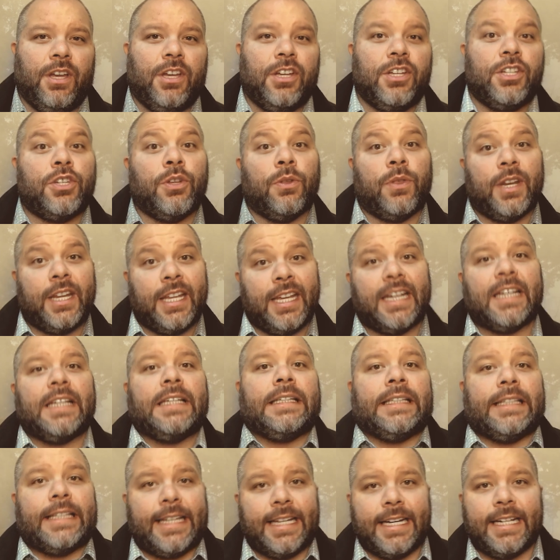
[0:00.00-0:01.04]
so that he
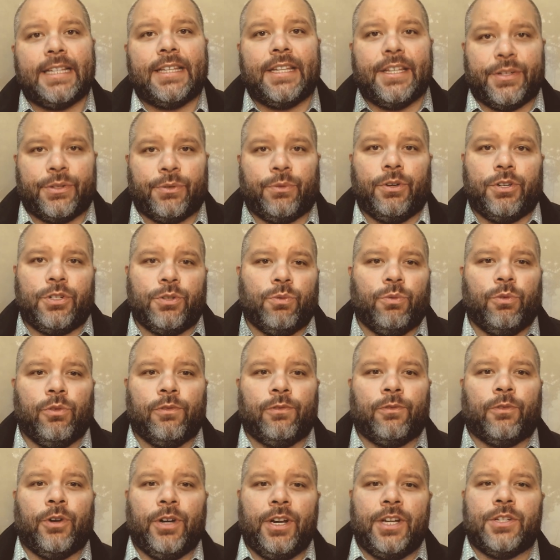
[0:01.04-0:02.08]
can lead this ritual
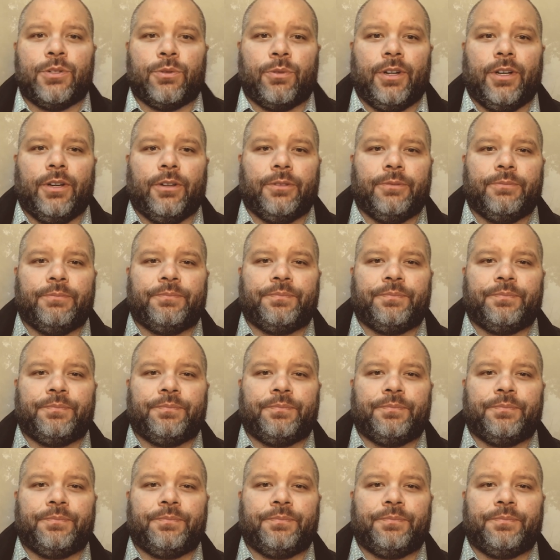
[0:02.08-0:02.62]
for Israel.